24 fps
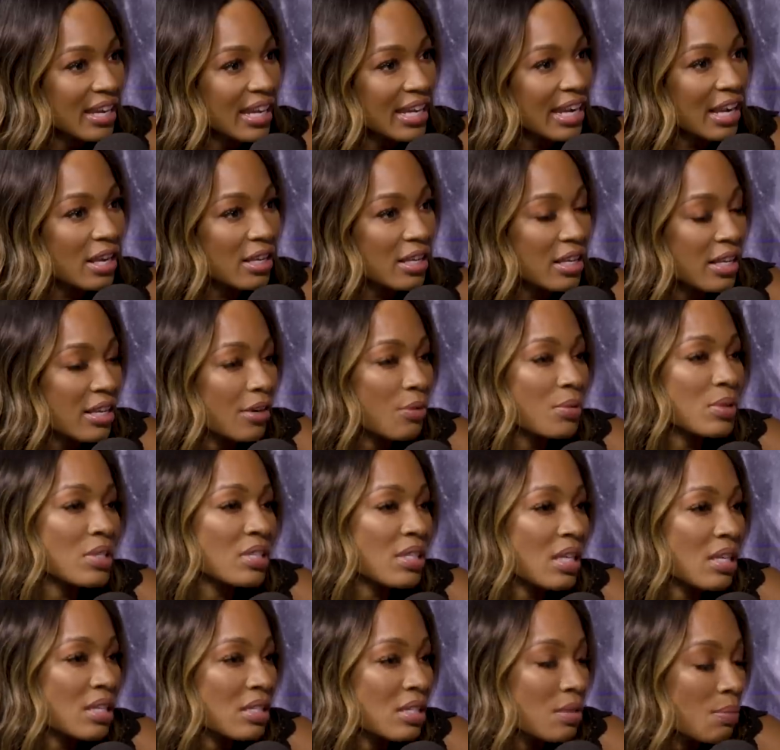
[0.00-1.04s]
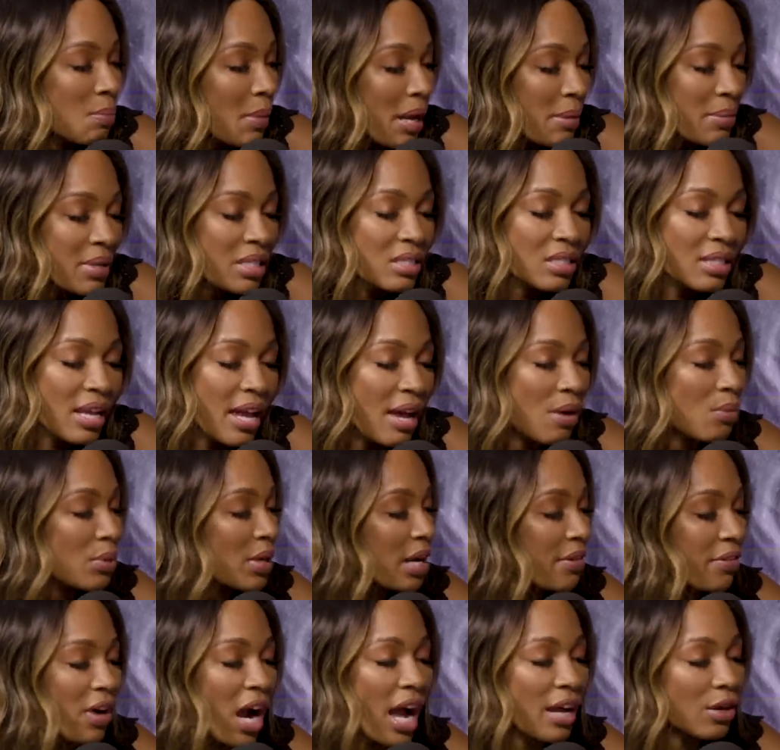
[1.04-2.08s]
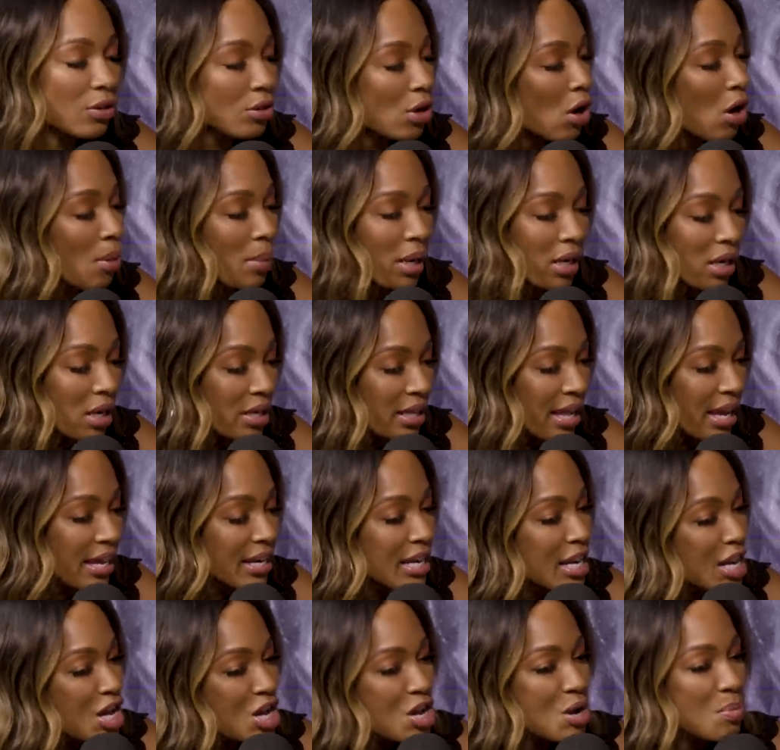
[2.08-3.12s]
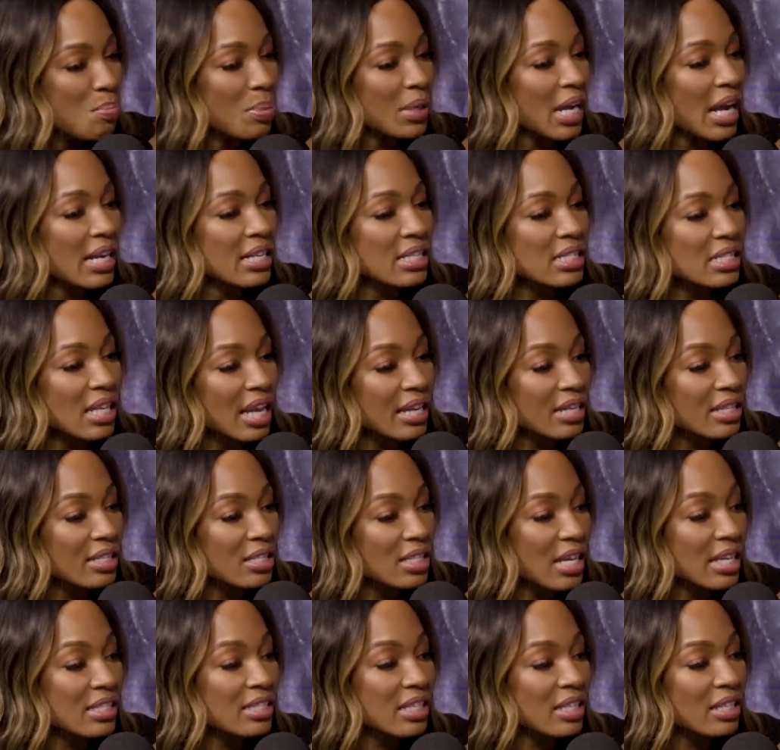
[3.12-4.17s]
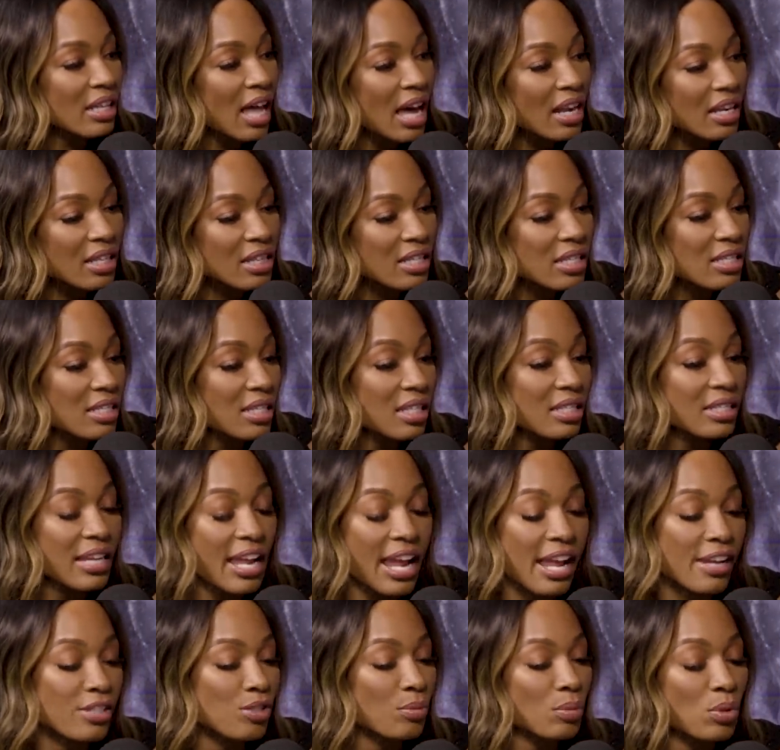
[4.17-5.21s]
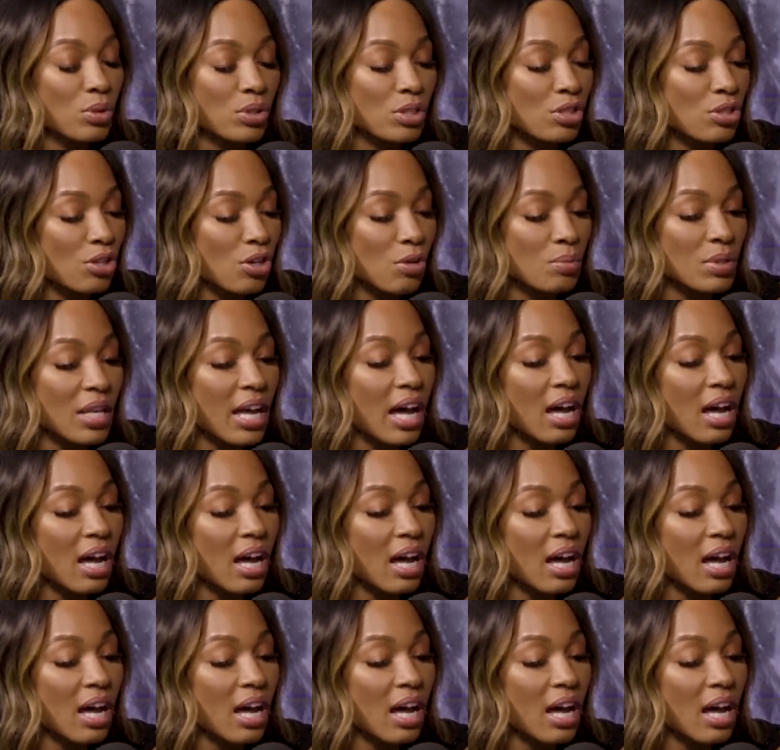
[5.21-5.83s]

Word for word: and I and everyone say it might be his dad, whatever. I don't know about all that, mm-hmm. but I just like his. It's a lot of these intangibles in terms of